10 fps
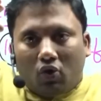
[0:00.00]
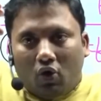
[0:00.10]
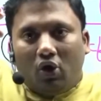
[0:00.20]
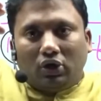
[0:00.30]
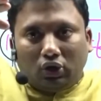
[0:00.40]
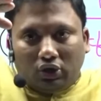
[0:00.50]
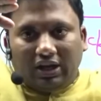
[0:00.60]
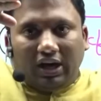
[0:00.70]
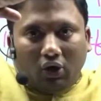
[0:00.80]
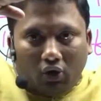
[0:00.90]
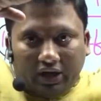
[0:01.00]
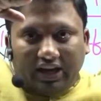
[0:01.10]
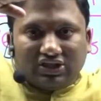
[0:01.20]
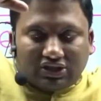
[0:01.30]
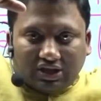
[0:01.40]
Go to the
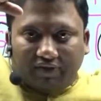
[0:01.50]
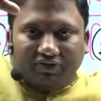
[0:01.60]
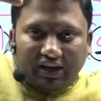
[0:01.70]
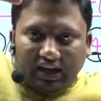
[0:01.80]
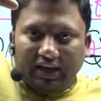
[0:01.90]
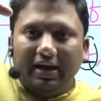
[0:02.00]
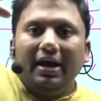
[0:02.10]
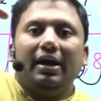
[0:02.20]
lowest of the